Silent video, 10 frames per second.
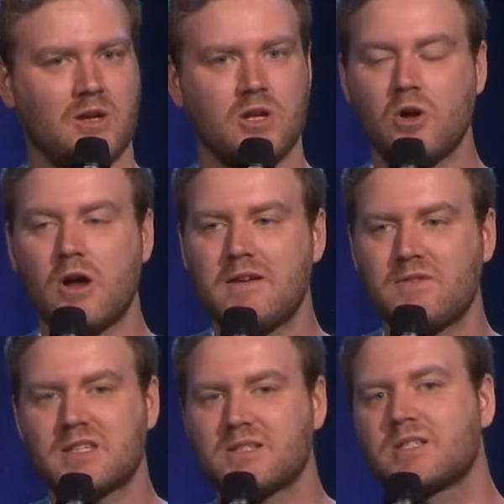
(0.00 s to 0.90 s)
Not
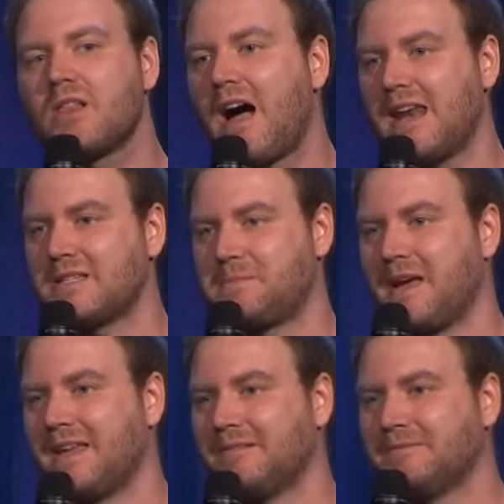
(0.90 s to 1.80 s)
even the slightest
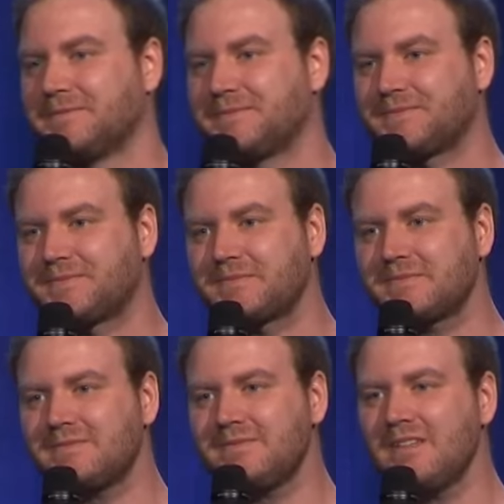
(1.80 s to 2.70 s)
bit.
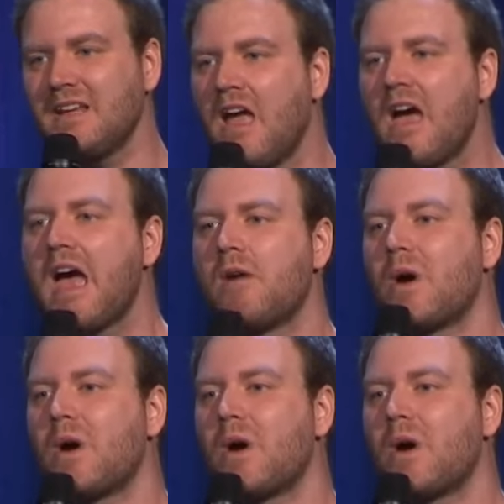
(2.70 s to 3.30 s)
And